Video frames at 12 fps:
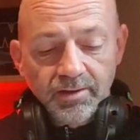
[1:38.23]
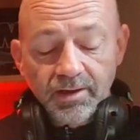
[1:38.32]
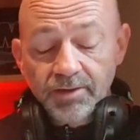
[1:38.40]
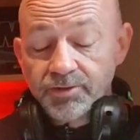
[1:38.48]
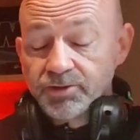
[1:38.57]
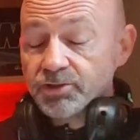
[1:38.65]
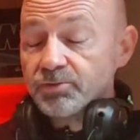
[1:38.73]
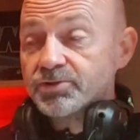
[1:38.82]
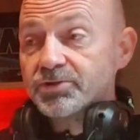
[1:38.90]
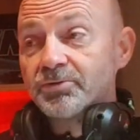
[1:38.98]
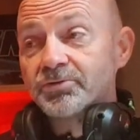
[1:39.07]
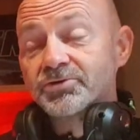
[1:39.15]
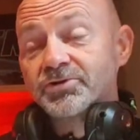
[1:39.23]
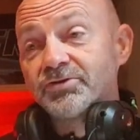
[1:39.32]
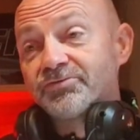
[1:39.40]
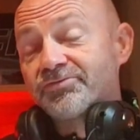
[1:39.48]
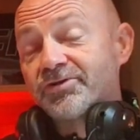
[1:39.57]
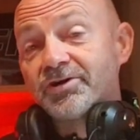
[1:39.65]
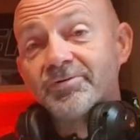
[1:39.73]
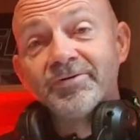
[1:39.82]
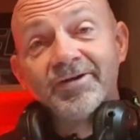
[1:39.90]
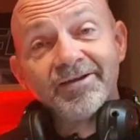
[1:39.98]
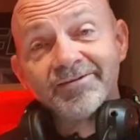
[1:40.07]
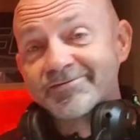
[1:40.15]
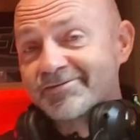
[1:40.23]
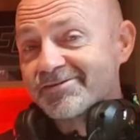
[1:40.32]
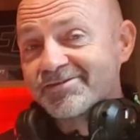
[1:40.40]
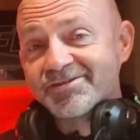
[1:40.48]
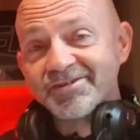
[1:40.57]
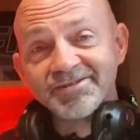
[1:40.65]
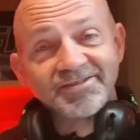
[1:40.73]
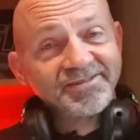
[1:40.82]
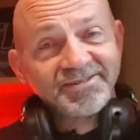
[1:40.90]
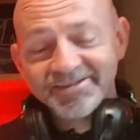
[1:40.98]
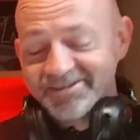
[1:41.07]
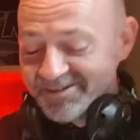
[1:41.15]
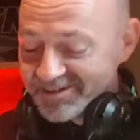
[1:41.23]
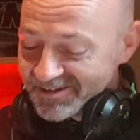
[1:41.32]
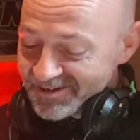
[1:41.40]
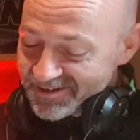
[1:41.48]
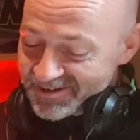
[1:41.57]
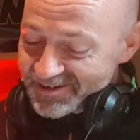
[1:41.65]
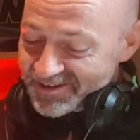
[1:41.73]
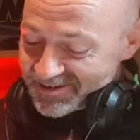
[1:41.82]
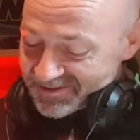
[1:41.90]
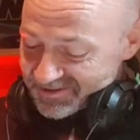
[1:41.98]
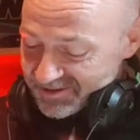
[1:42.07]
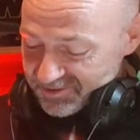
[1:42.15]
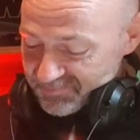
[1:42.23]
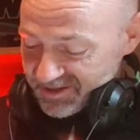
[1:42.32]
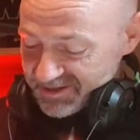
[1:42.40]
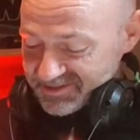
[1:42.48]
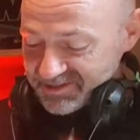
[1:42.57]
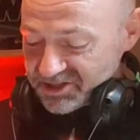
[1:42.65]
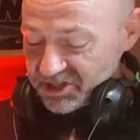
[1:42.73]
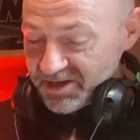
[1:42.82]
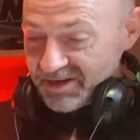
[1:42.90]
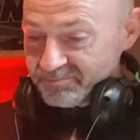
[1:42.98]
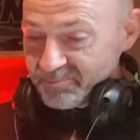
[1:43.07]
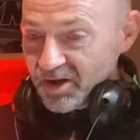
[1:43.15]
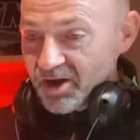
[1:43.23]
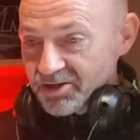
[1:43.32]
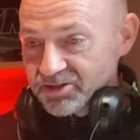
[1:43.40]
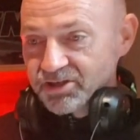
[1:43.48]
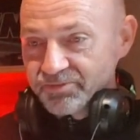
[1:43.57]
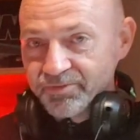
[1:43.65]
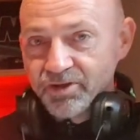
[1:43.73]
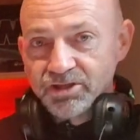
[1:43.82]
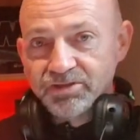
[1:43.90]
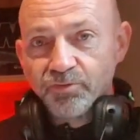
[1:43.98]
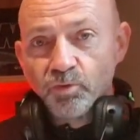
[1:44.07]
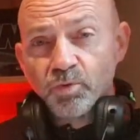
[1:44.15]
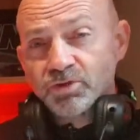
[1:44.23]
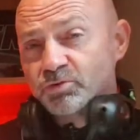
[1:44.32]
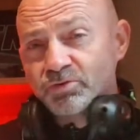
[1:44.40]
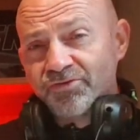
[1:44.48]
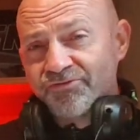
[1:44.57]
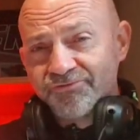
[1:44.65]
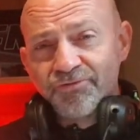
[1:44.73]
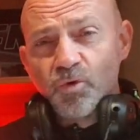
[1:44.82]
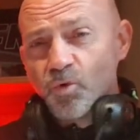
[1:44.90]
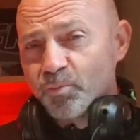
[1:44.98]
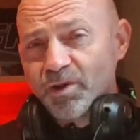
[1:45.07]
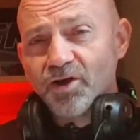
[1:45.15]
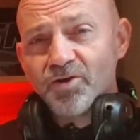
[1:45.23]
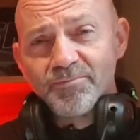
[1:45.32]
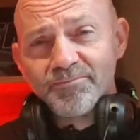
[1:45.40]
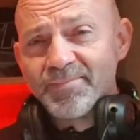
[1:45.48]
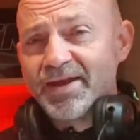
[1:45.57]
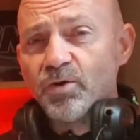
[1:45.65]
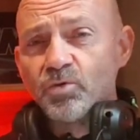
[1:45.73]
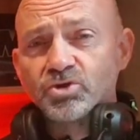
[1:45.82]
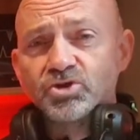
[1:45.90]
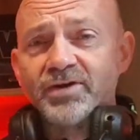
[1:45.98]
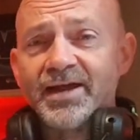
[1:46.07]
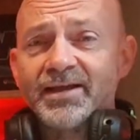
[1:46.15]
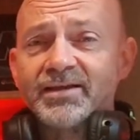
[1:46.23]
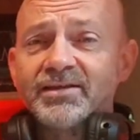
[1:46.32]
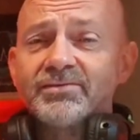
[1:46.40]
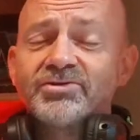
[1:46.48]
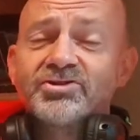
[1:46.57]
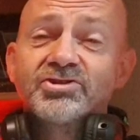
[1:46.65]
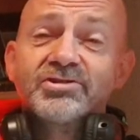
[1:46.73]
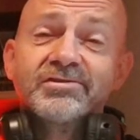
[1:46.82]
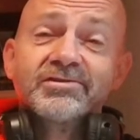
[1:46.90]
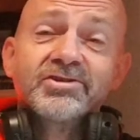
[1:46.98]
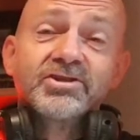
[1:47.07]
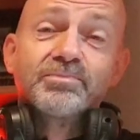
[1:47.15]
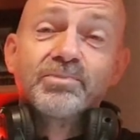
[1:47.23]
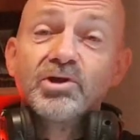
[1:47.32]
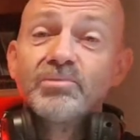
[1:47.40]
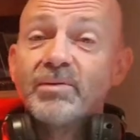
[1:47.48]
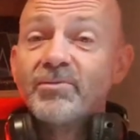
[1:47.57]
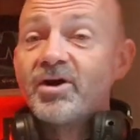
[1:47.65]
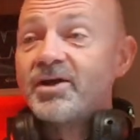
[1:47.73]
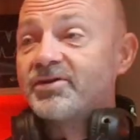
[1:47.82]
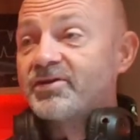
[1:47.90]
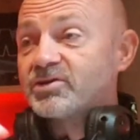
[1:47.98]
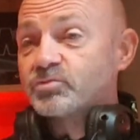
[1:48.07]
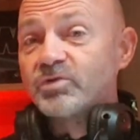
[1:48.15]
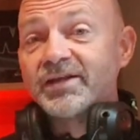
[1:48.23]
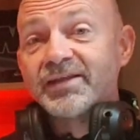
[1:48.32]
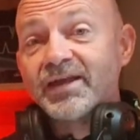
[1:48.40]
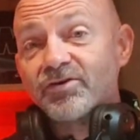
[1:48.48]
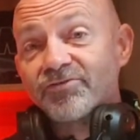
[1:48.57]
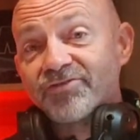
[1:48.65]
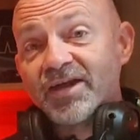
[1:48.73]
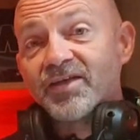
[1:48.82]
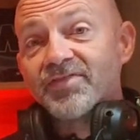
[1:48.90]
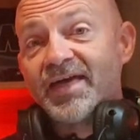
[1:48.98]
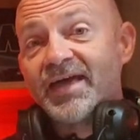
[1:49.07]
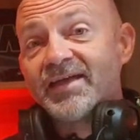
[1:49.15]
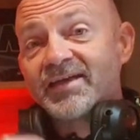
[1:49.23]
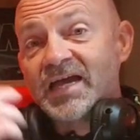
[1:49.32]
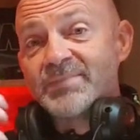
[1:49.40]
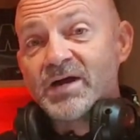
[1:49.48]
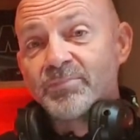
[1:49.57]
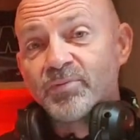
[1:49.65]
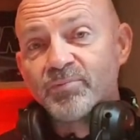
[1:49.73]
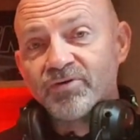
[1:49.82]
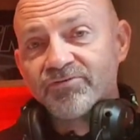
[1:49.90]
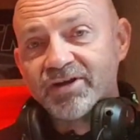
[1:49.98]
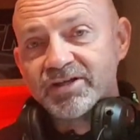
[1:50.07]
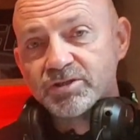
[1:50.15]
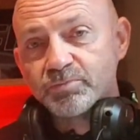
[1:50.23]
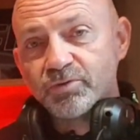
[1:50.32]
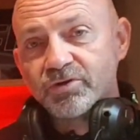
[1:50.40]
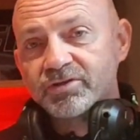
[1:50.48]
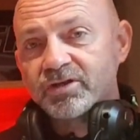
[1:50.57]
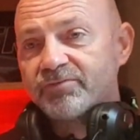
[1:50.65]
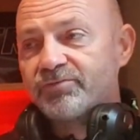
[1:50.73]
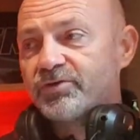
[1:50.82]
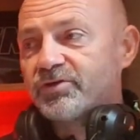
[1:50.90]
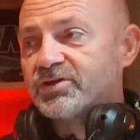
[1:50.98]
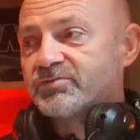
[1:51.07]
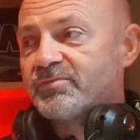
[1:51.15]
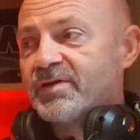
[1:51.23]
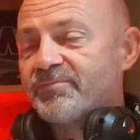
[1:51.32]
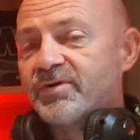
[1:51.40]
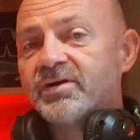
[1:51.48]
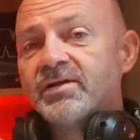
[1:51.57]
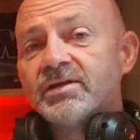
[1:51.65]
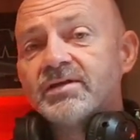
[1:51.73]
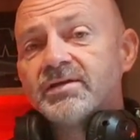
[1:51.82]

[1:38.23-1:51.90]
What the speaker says: And the two songs so far, it's just, they're amazing. So you had Mask, first of all, which was a full-blown metal track. It was just blew my mind. And it's weird how I found that. It came up on my Facebook. I don't know if you guys remember.